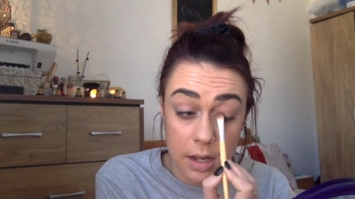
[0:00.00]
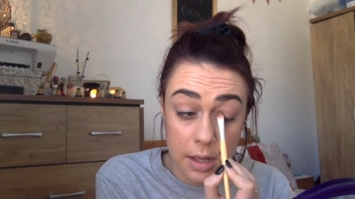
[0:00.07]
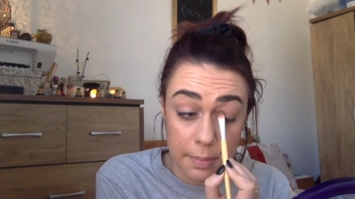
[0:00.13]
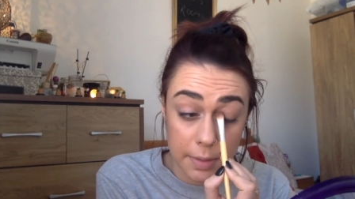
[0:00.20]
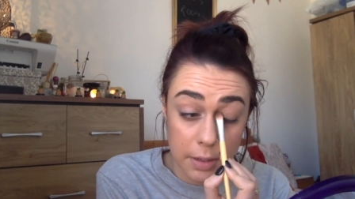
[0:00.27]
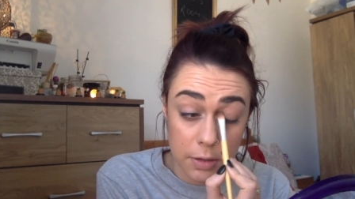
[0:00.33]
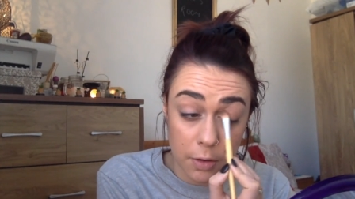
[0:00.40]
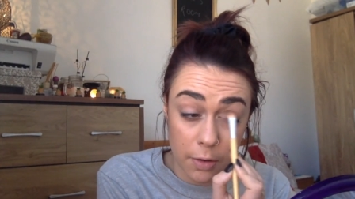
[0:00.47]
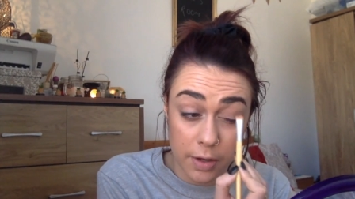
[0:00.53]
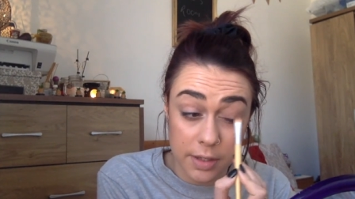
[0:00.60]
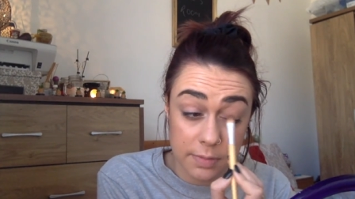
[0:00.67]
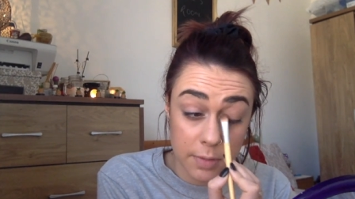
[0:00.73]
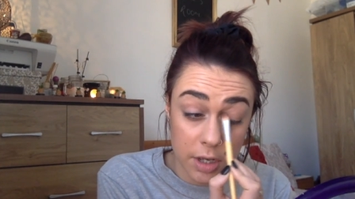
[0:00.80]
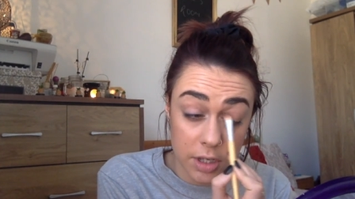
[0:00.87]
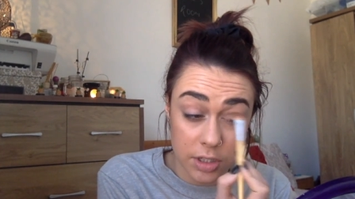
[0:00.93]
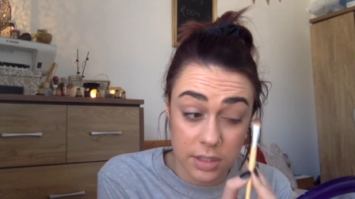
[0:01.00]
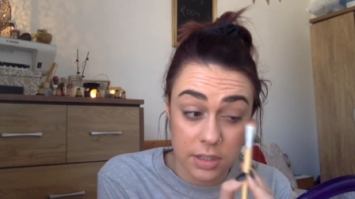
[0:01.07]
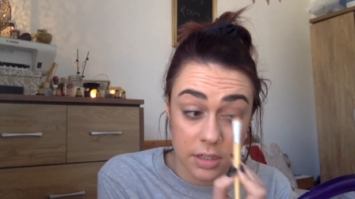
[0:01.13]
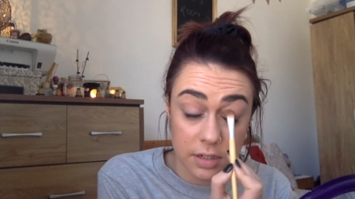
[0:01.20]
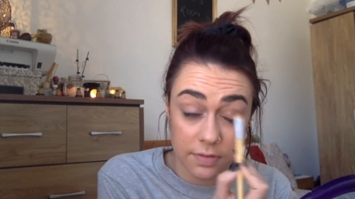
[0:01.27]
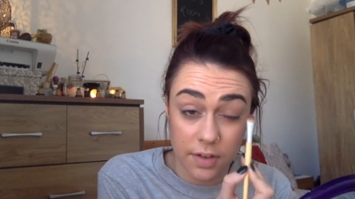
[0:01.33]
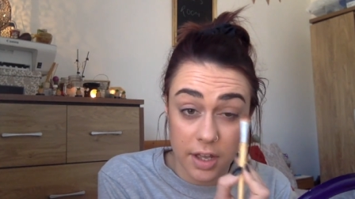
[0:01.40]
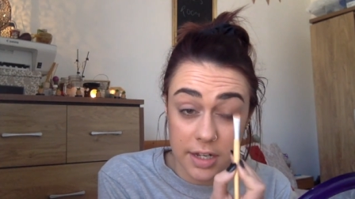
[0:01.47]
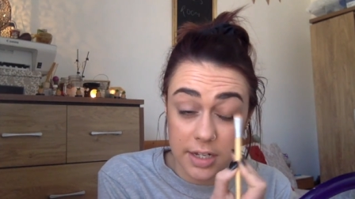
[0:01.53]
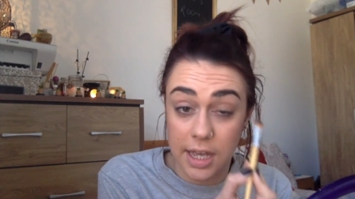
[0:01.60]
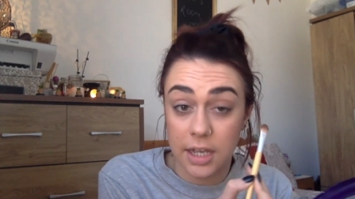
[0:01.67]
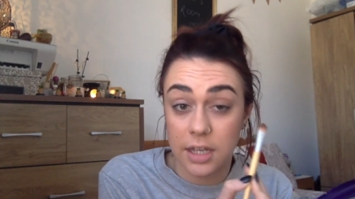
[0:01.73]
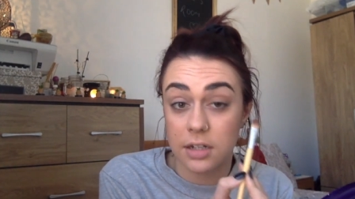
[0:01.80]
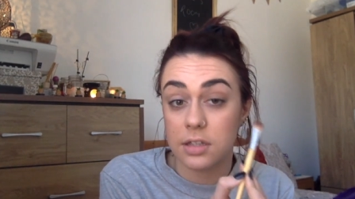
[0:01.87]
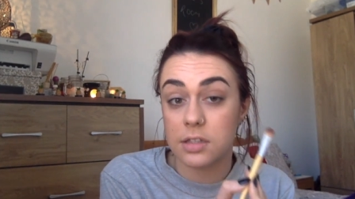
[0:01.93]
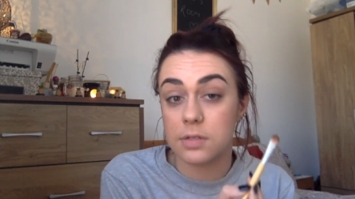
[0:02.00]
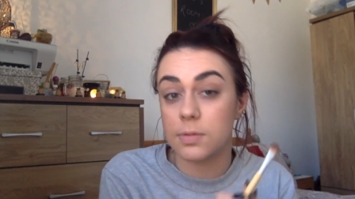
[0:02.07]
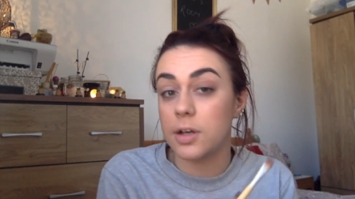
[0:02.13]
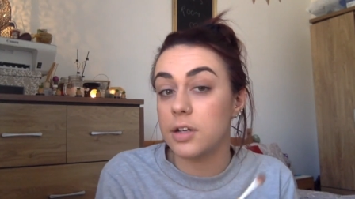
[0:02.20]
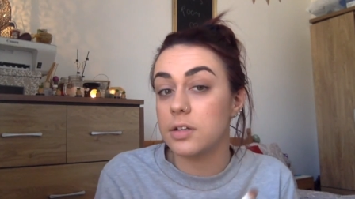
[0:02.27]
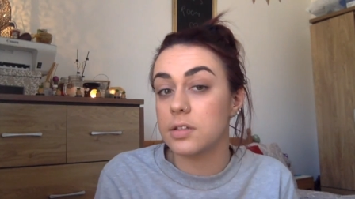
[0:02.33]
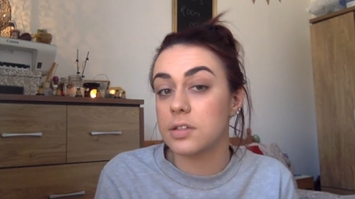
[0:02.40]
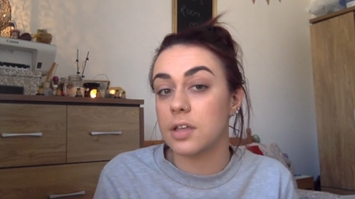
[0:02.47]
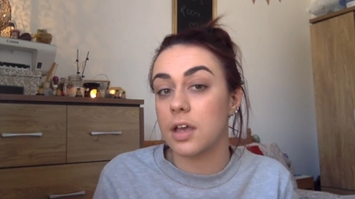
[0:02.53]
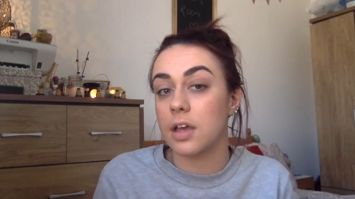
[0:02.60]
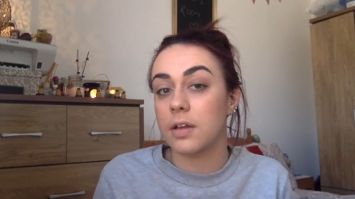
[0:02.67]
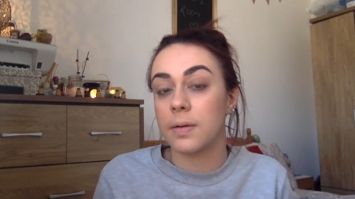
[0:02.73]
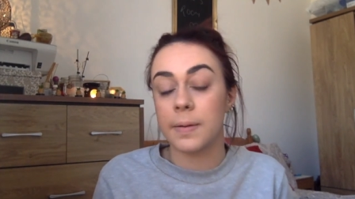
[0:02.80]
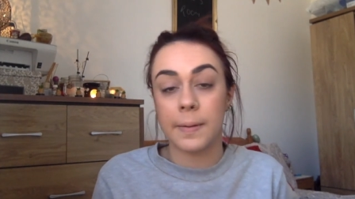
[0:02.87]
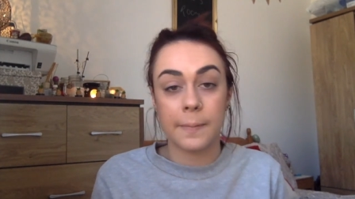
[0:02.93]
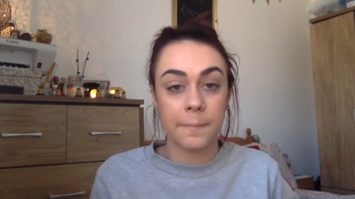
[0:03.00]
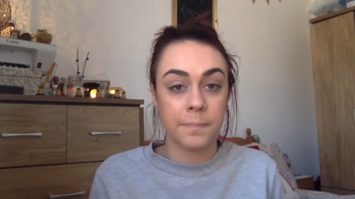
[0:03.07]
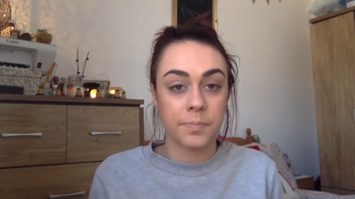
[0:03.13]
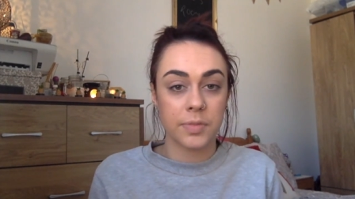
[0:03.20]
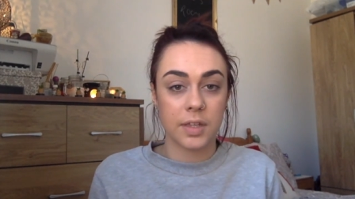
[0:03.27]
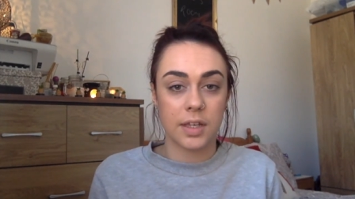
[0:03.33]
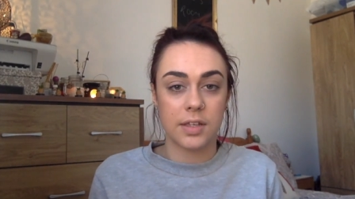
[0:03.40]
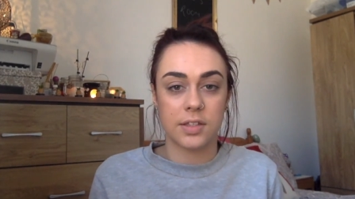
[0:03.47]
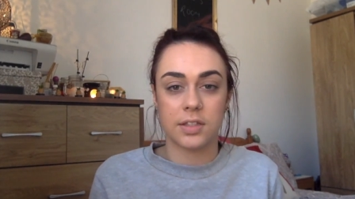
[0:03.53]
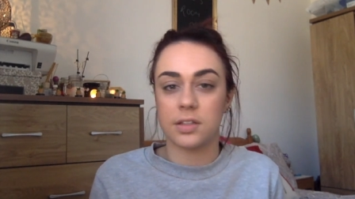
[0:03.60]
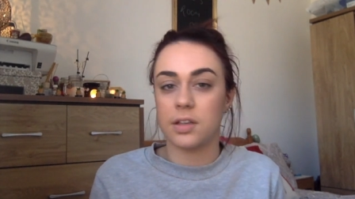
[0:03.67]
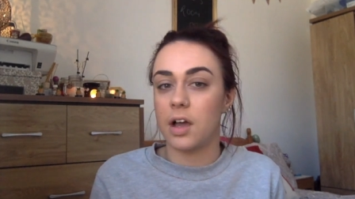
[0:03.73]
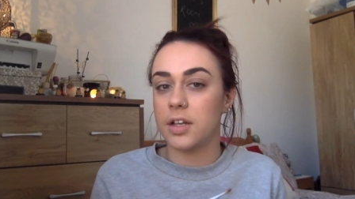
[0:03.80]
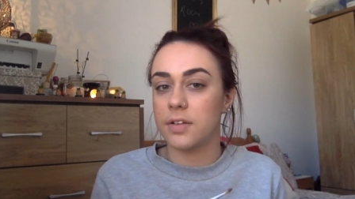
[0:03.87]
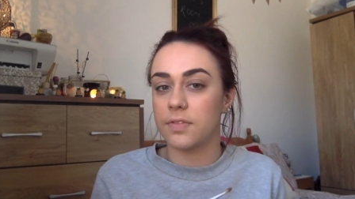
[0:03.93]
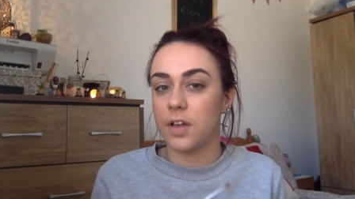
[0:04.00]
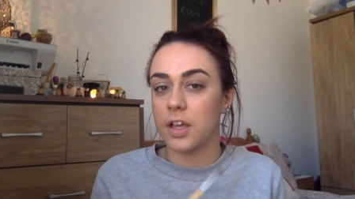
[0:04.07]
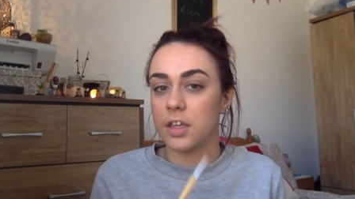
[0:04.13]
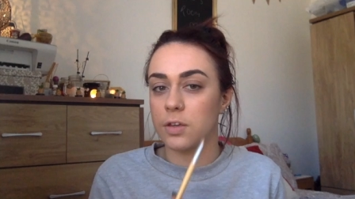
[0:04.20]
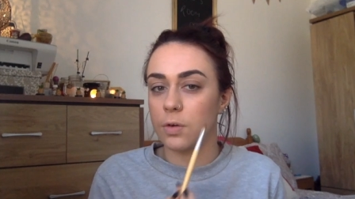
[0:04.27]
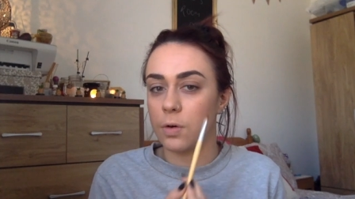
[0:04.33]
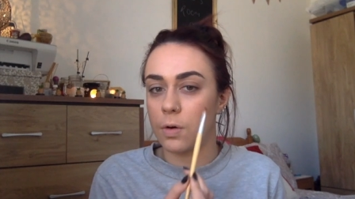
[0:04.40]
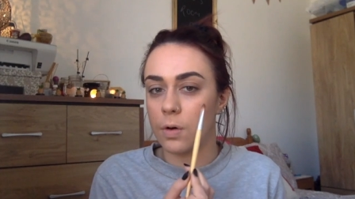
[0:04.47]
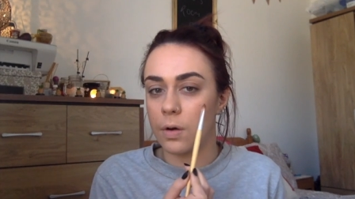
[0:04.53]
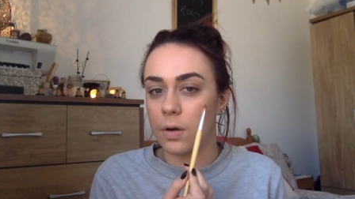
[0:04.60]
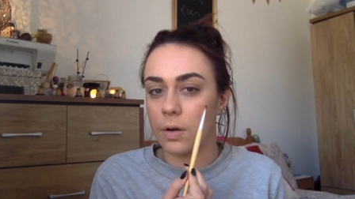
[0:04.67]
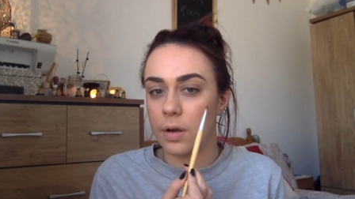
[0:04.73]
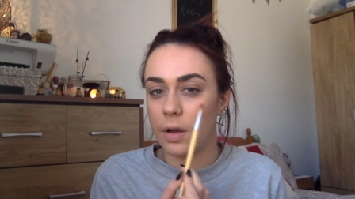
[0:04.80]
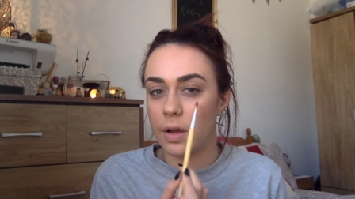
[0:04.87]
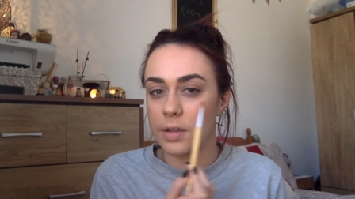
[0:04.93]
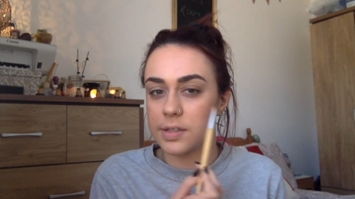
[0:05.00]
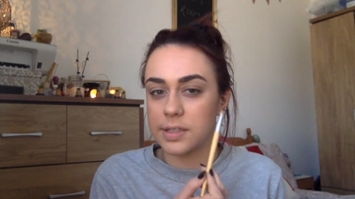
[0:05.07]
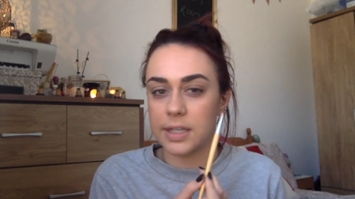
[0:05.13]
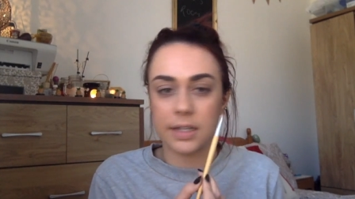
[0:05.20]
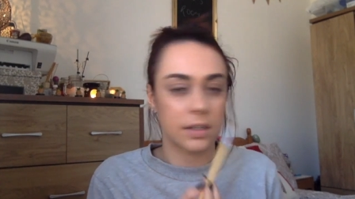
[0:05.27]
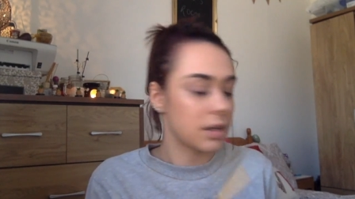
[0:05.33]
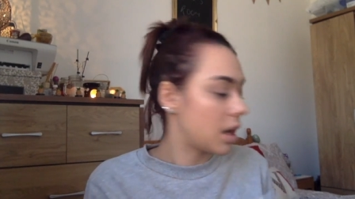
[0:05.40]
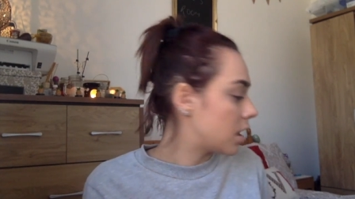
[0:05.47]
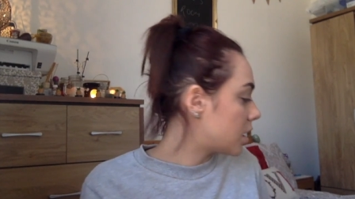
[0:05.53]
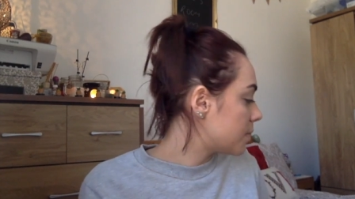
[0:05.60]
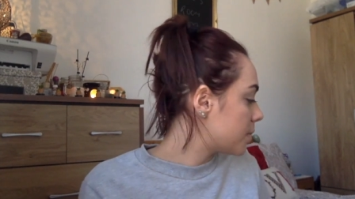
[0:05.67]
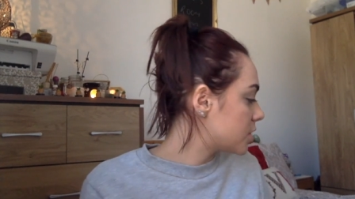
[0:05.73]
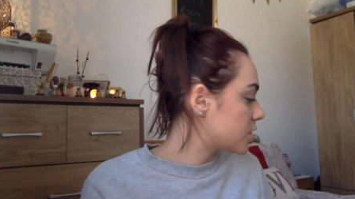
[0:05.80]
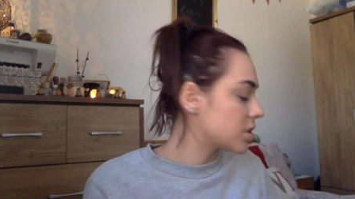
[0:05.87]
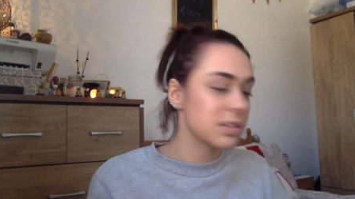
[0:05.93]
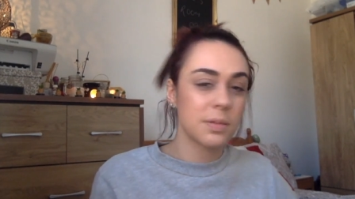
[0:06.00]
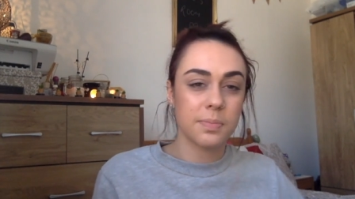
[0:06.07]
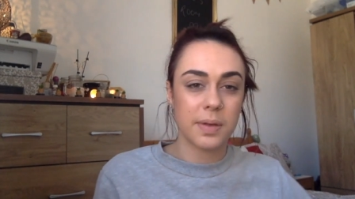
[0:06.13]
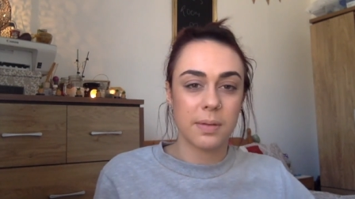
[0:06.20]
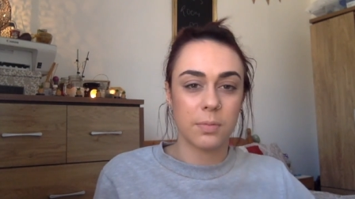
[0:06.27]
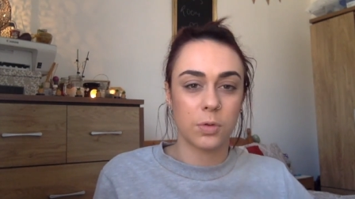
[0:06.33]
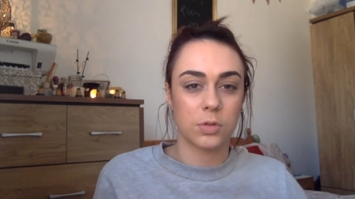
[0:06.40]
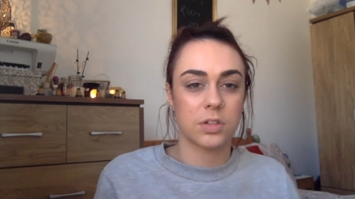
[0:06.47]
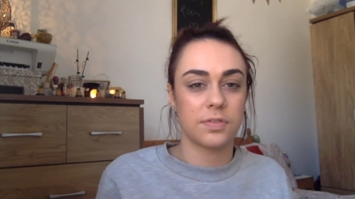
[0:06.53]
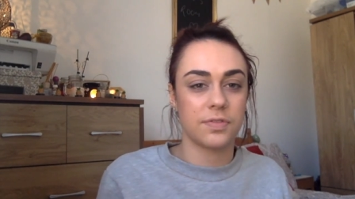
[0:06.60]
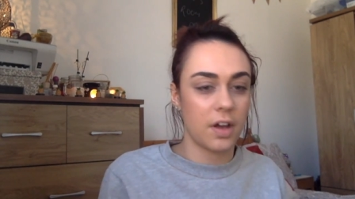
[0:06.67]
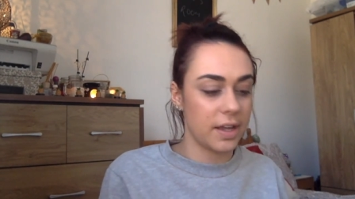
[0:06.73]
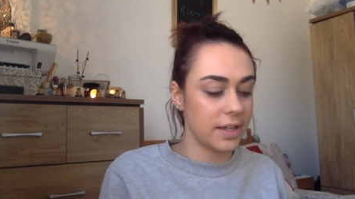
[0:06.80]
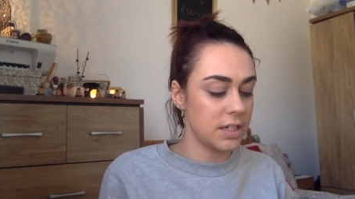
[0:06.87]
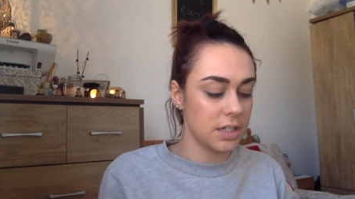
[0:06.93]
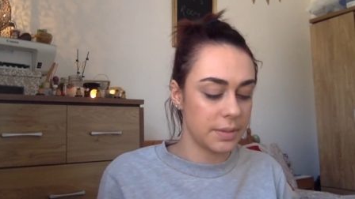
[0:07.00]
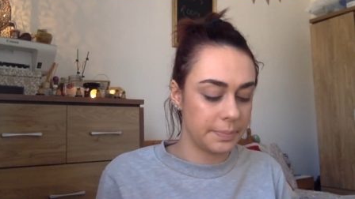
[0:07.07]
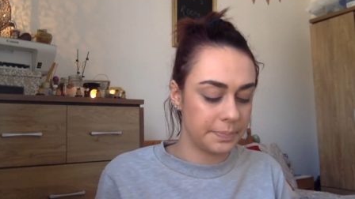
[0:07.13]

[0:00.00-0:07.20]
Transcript: but not as much as the Divine Decadence one, so it's kind of like your skin colour but just a bit more defined,